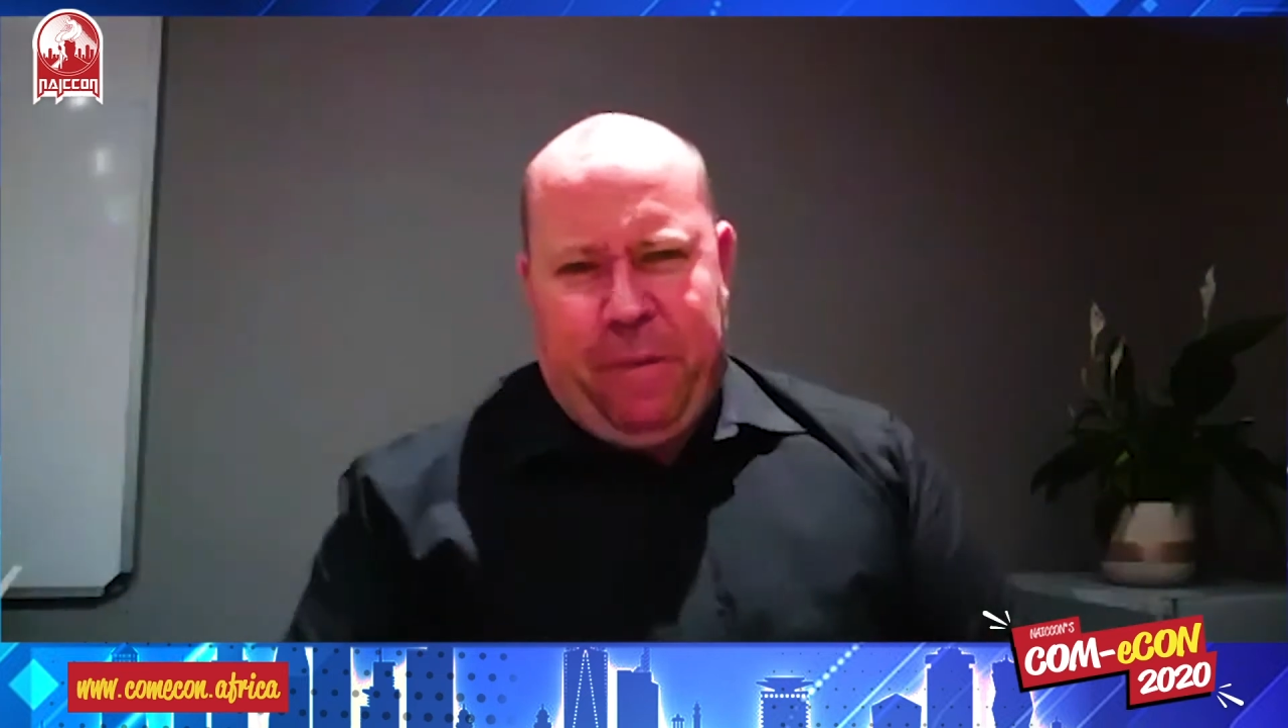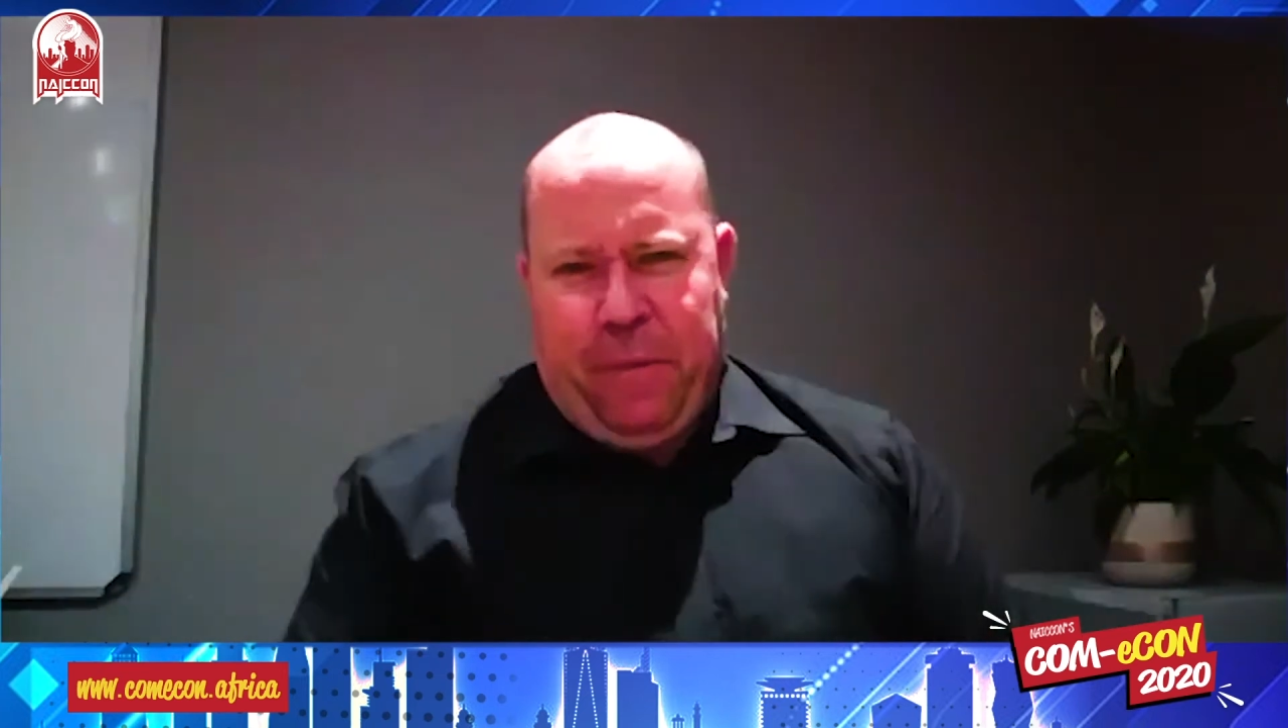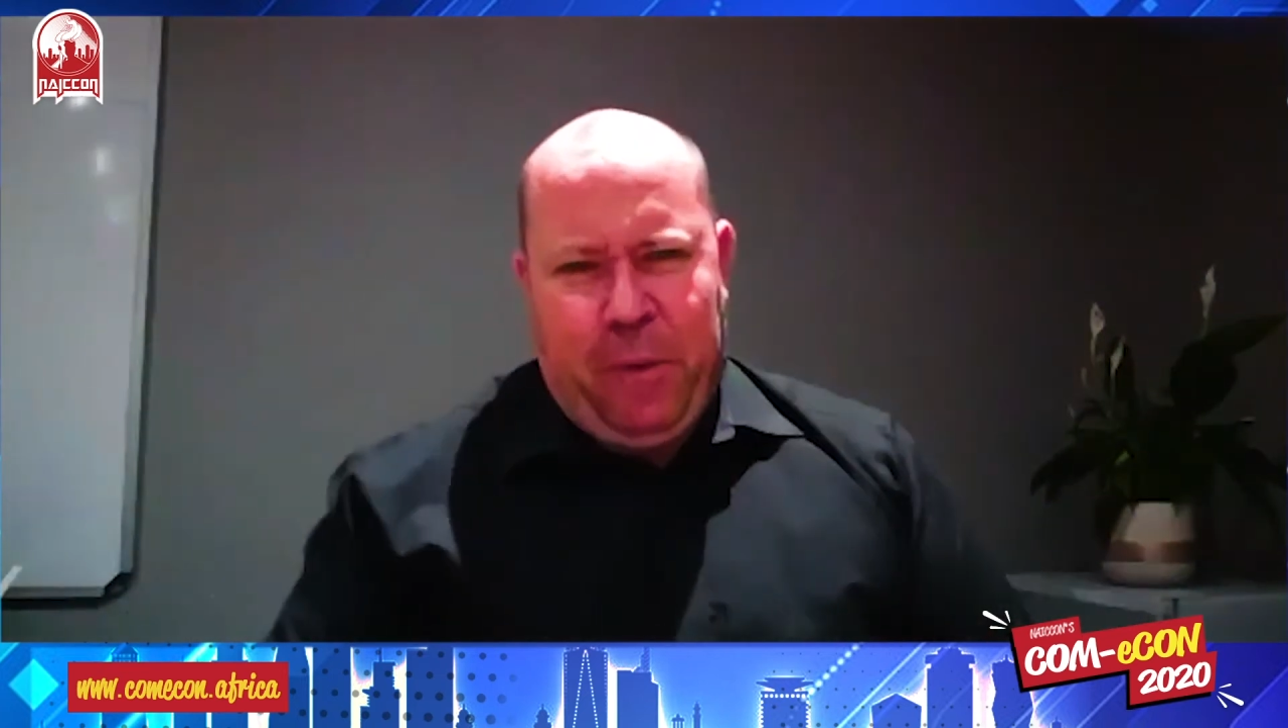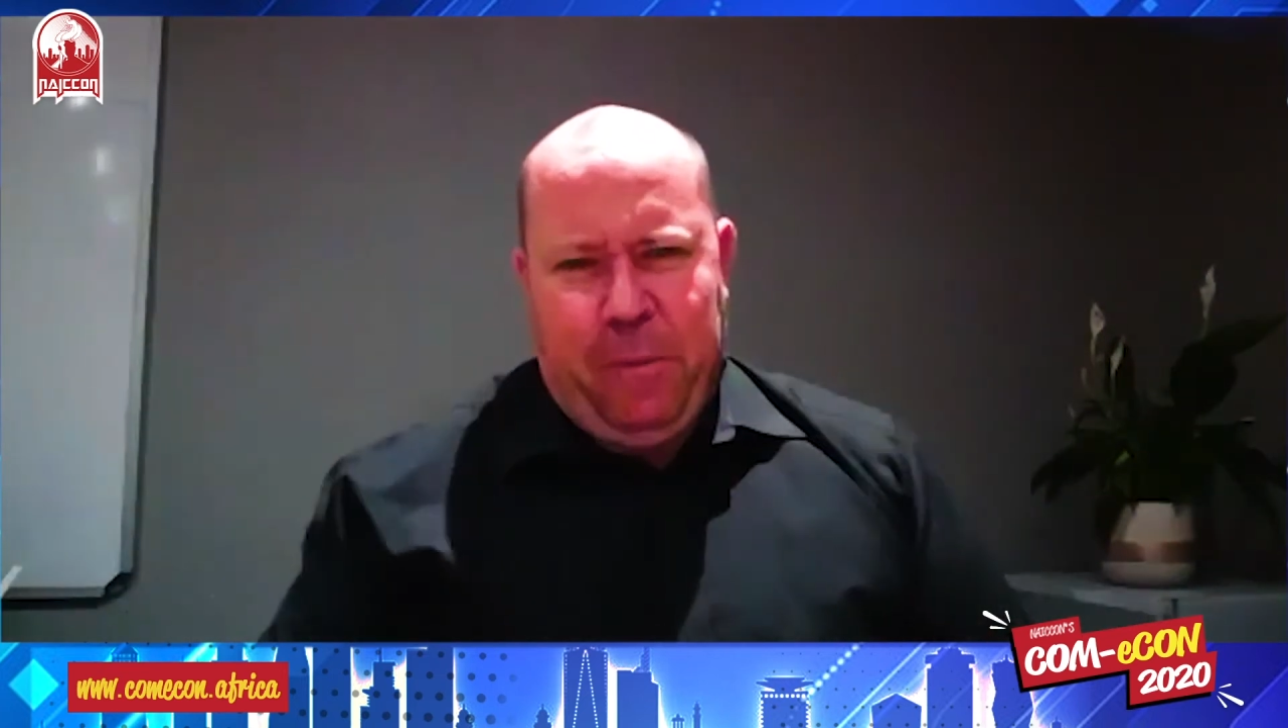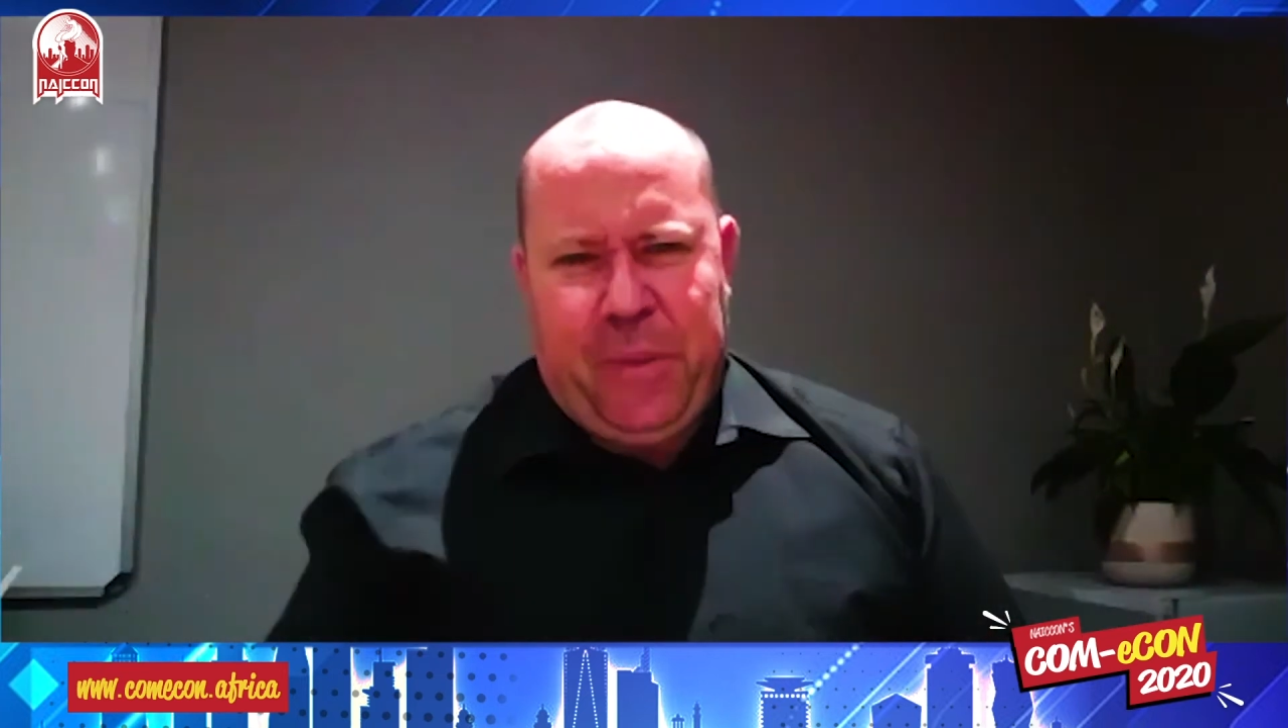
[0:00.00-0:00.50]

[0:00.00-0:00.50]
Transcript: from